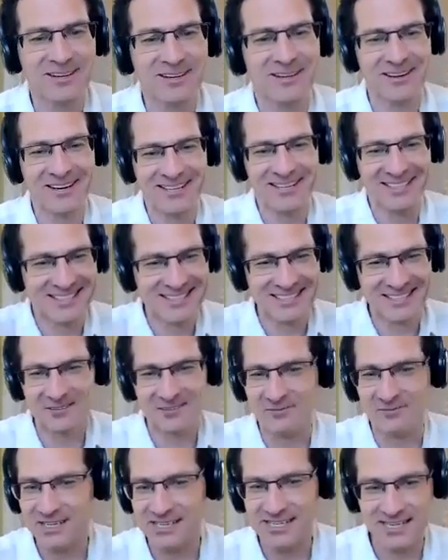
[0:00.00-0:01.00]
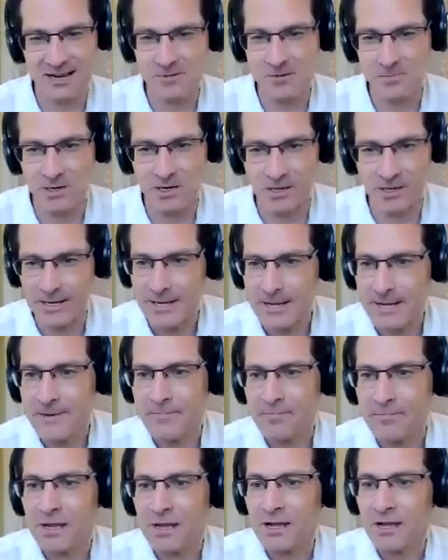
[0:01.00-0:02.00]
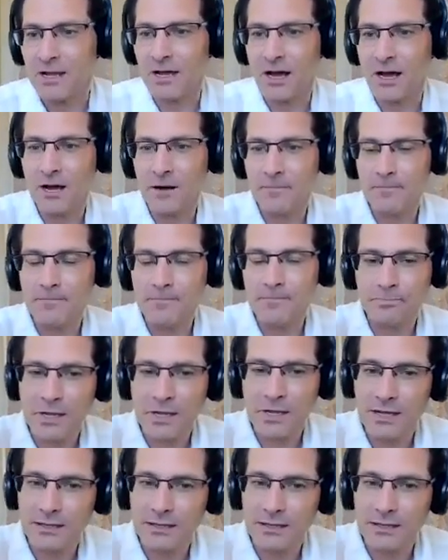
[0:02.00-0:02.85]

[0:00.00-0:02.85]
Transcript: Oh, I can feel it coming, Mark. We know